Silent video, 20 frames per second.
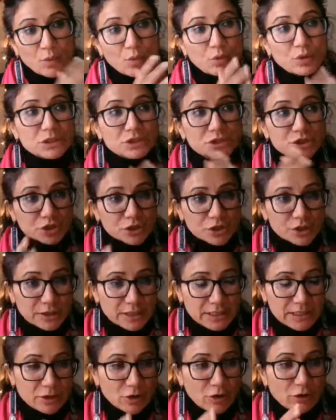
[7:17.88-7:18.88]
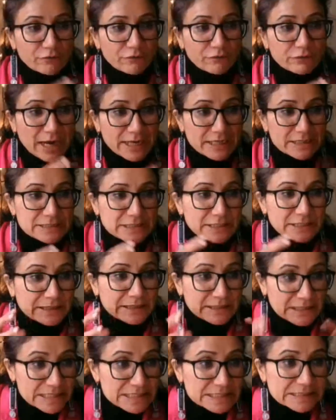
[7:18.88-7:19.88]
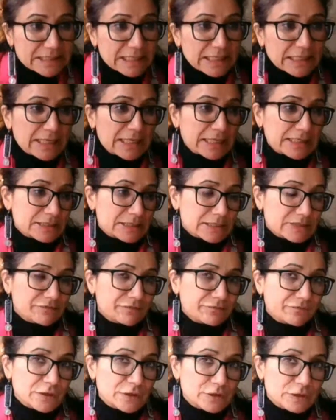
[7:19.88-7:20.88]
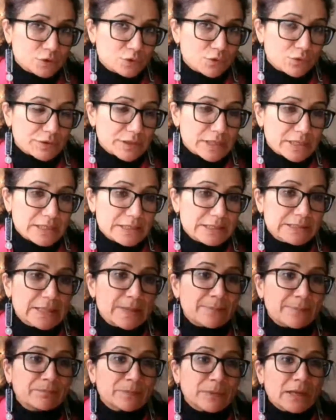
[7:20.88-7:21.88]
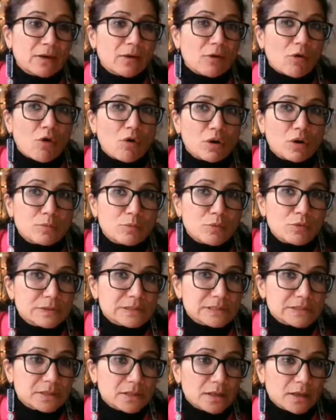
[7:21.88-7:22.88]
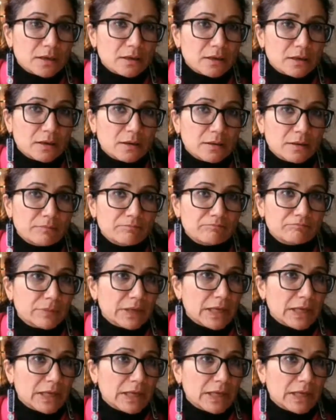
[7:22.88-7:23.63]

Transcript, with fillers: whole journey writing these collective stories almost uh,